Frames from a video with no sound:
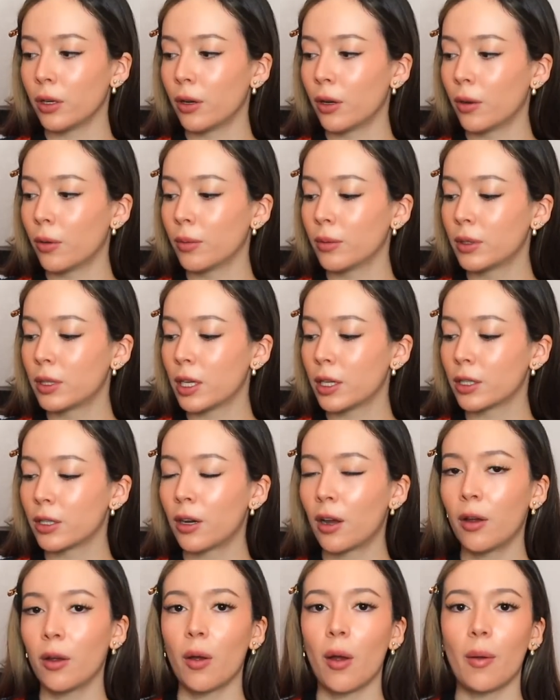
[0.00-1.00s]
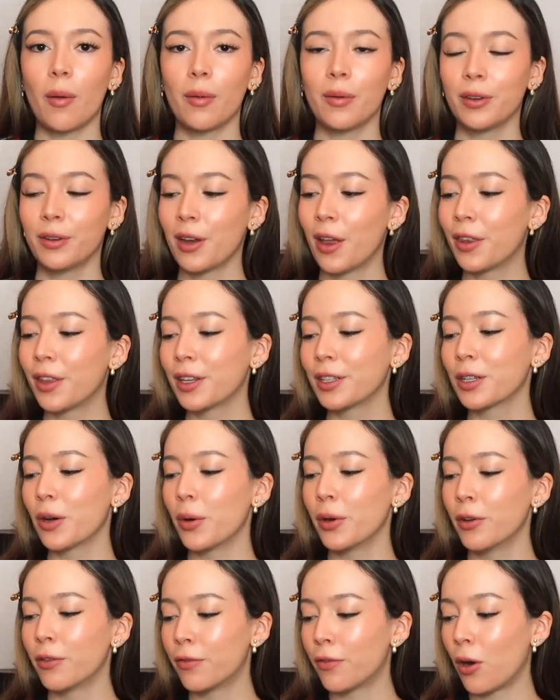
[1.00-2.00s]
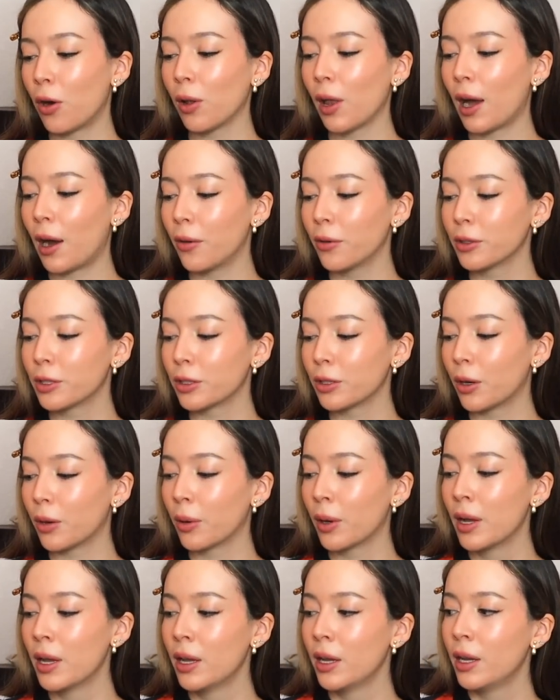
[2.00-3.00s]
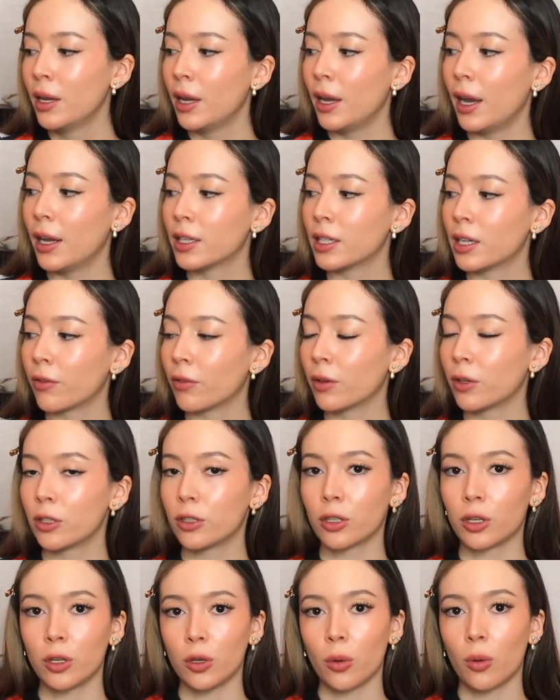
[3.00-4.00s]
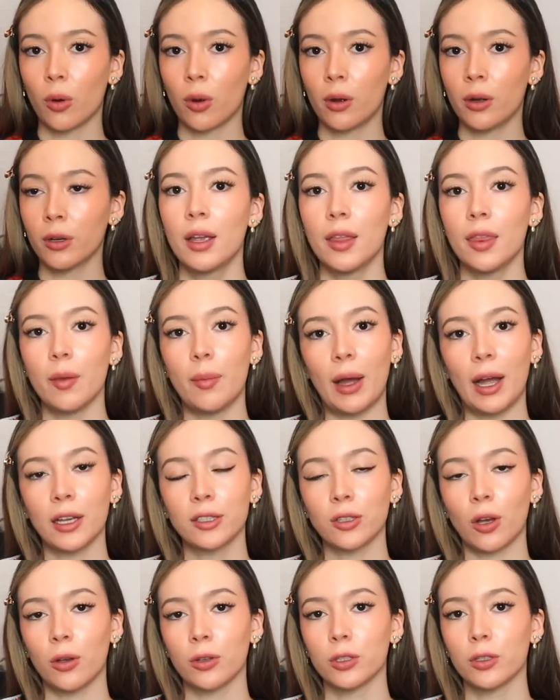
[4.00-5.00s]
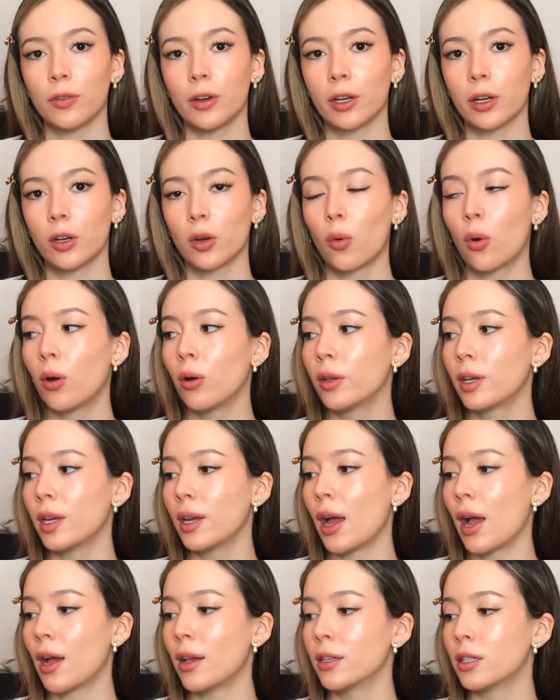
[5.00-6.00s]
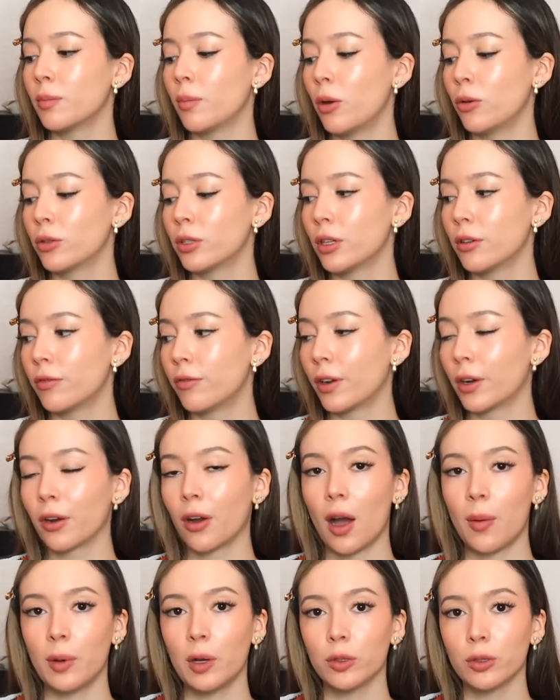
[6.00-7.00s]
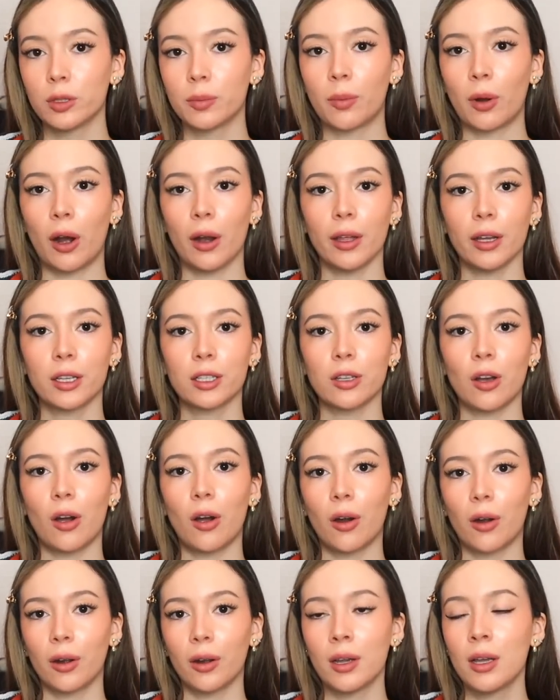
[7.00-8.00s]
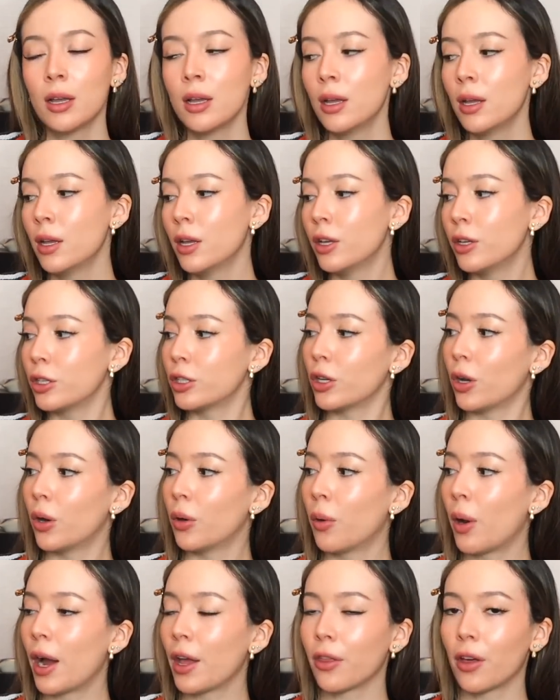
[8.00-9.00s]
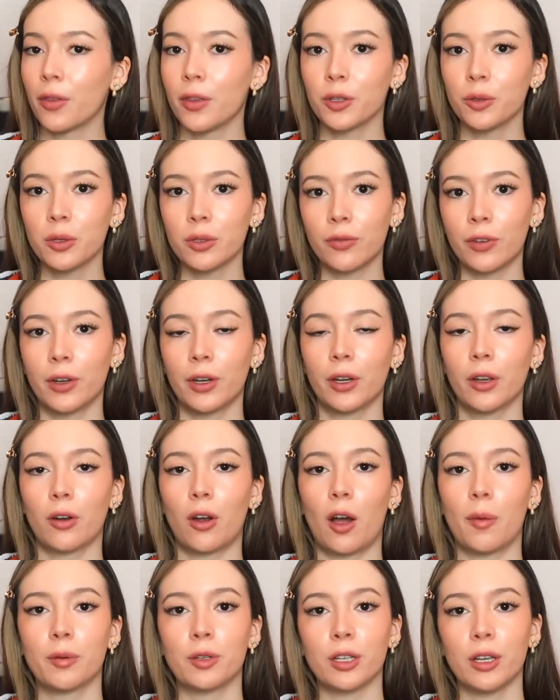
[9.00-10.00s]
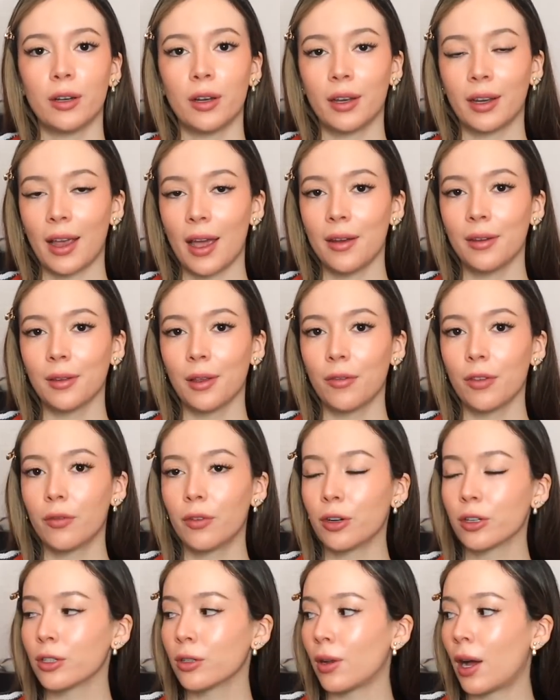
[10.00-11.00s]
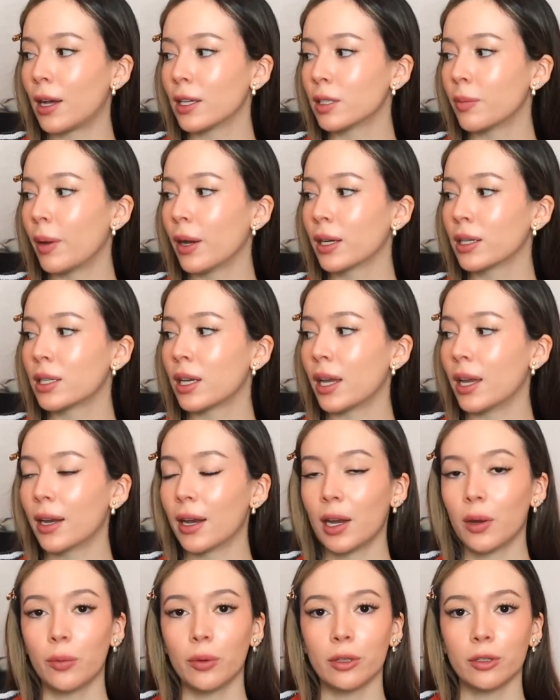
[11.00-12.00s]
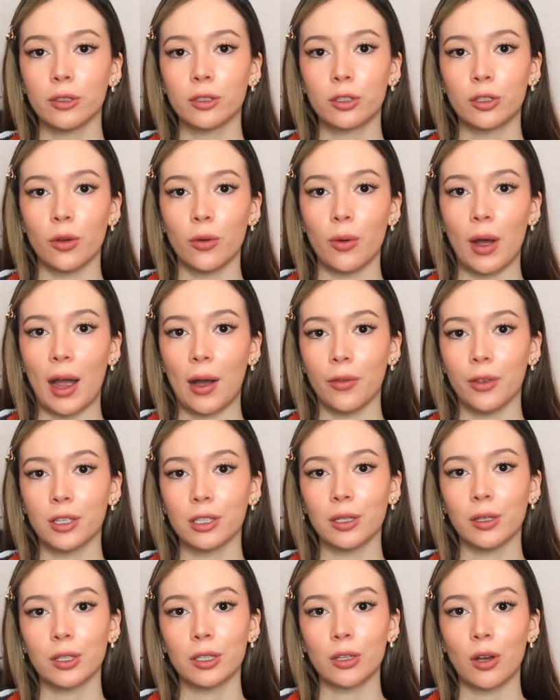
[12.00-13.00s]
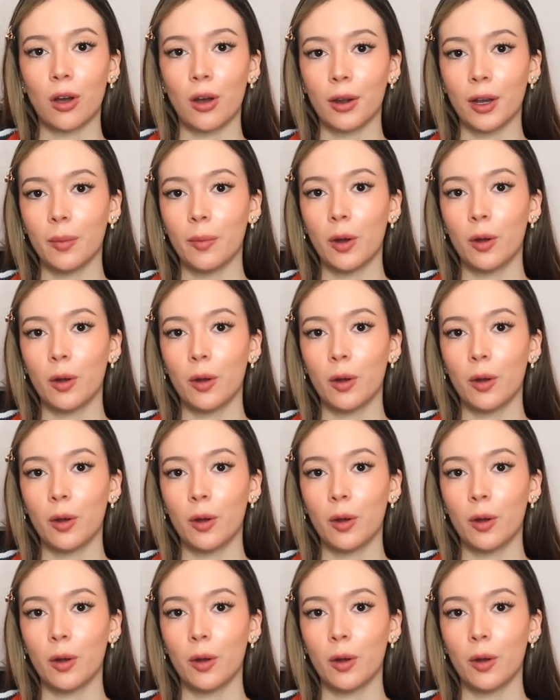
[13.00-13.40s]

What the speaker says: you know, it's not, nothing's going to fall out, so it's definitely secure. The bag's also very good quality, as most of Ferragamo's products are, so I thought this was a very good option. Again, love the versatile aspect, and I will show how this looks on in a